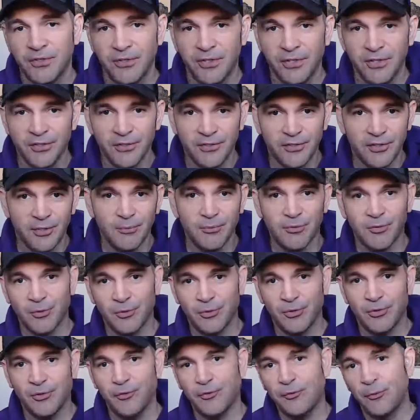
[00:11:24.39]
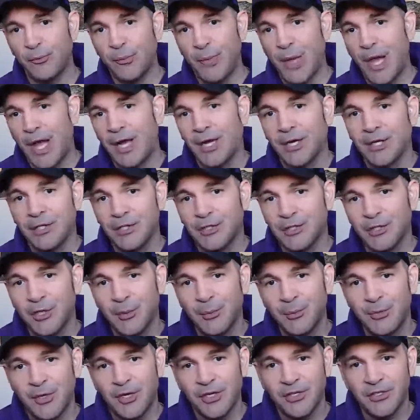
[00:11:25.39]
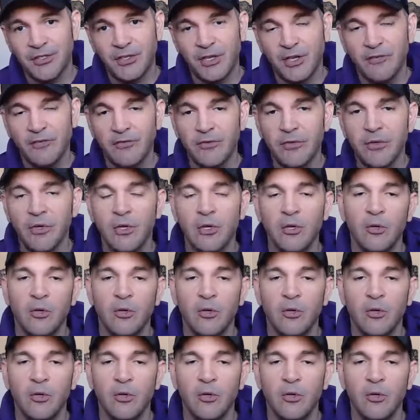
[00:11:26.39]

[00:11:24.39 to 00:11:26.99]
like some sort of packaged up nice gift.